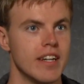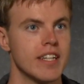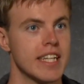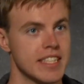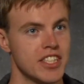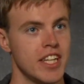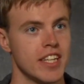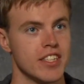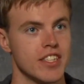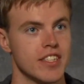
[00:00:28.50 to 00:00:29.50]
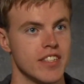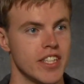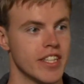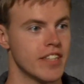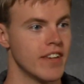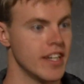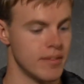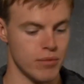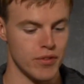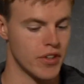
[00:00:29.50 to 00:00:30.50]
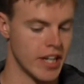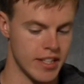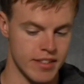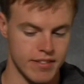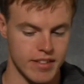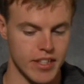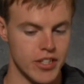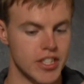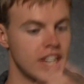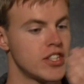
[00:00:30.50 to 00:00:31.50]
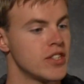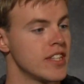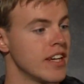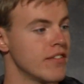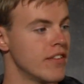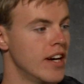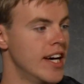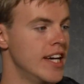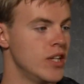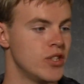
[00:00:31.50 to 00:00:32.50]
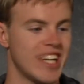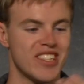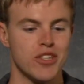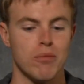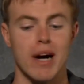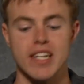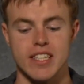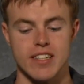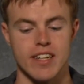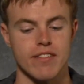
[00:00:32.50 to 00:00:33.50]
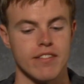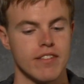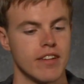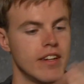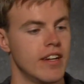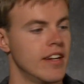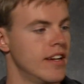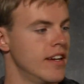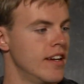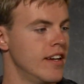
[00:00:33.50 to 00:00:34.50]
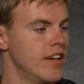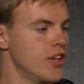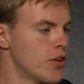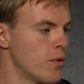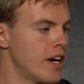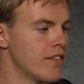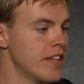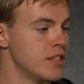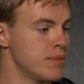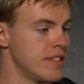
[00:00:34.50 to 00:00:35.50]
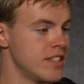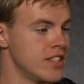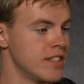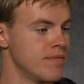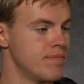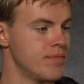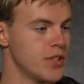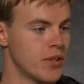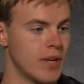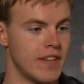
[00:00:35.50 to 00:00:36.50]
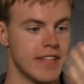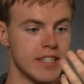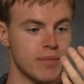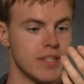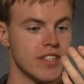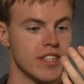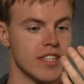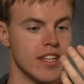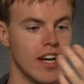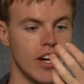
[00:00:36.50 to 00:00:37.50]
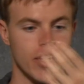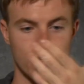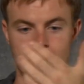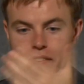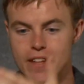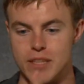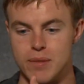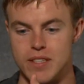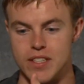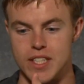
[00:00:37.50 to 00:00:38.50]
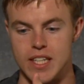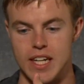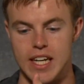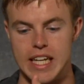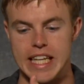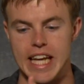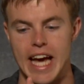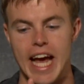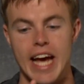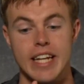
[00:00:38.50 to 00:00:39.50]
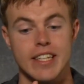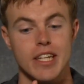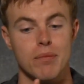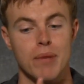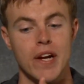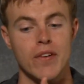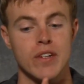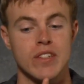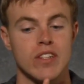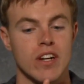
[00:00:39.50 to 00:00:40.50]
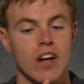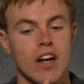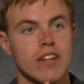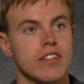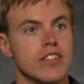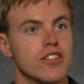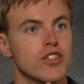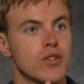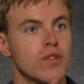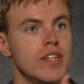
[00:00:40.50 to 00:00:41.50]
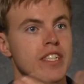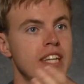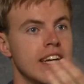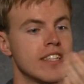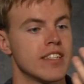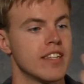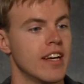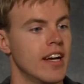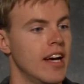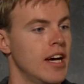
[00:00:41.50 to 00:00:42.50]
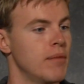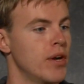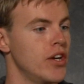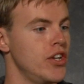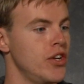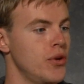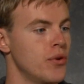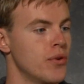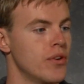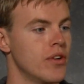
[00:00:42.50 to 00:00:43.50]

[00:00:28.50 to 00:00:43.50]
doesn't change. You can try it. Move your hand. You changed yourself. You changed your body self. You're aware of this position. You're aware of this position. You're aware of this position. The hand, the appearance, the colors, the story changed but you